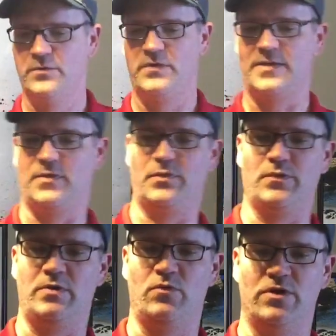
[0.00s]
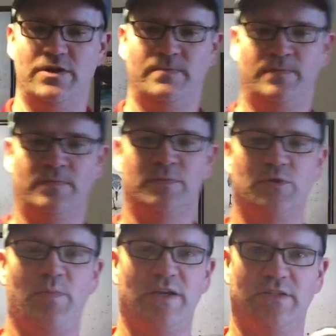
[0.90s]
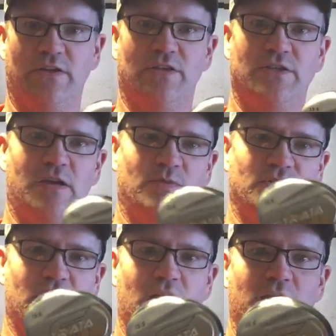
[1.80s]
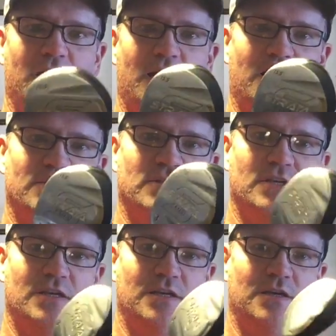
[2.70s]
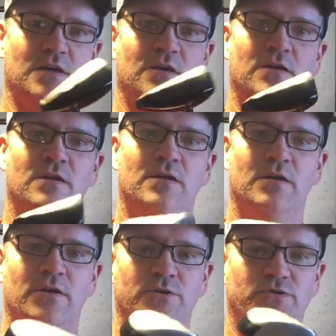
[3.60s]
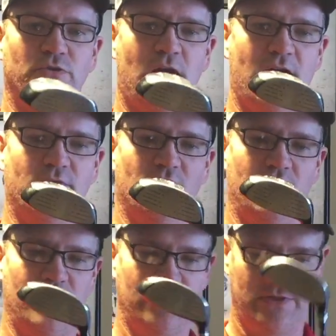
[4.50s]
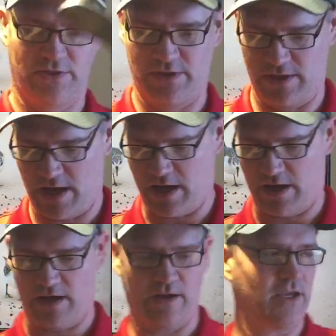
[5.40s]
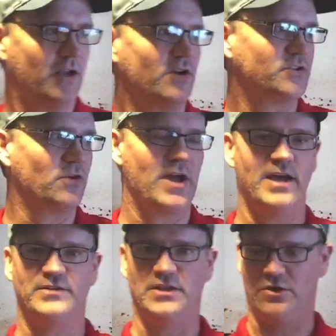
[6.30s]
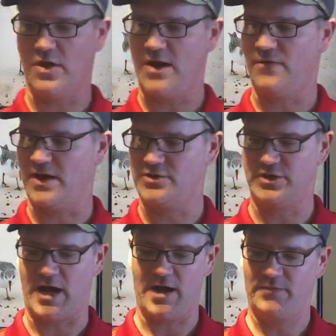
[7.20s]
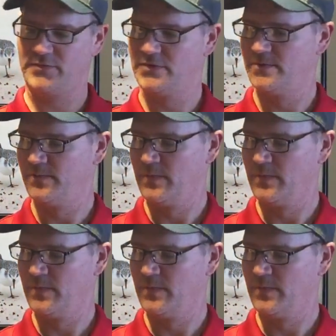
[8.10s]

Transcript: we've got the 3-wood. It's basically the same design as the driver is. It also has the graphite shaft.